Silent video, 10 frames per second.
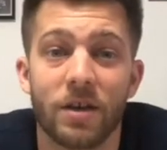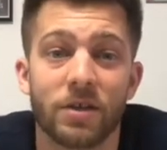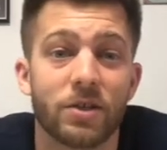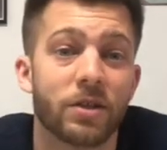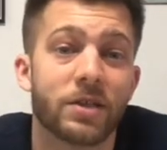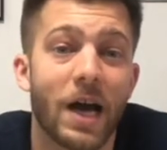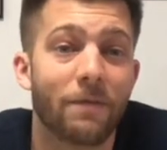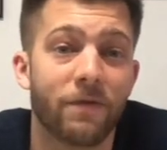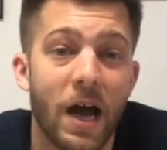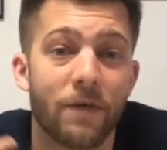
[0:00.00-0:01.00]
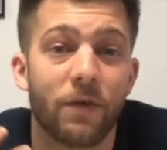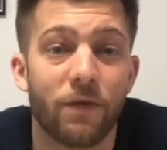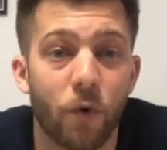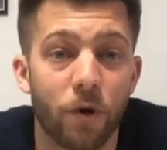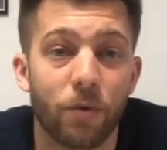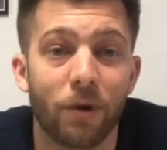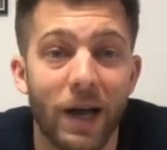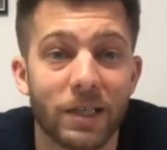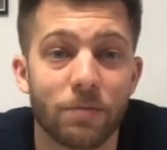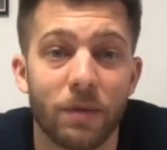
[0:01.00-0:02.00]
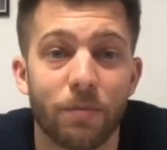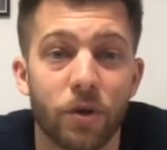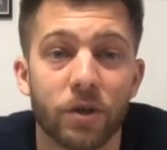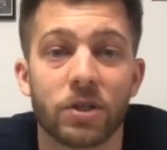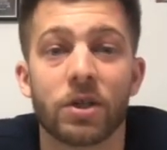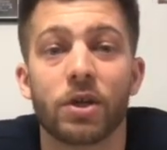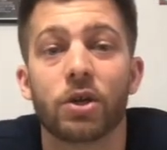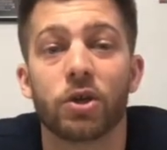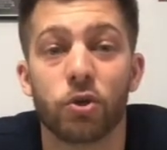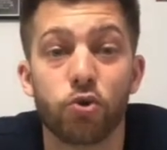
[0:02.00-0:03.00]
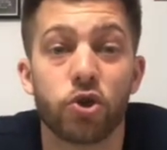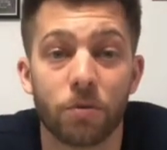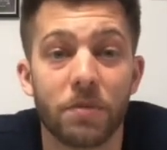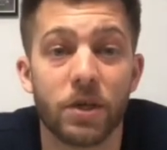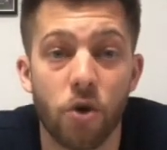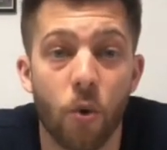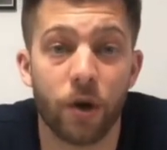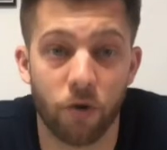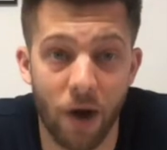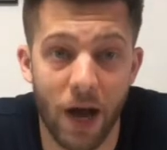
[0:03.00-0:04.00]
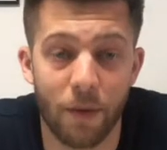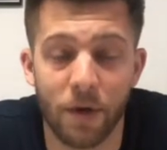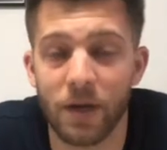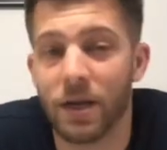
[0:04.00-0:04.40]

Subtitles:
these are the top 5 affordable X-Men books you should be going to grab.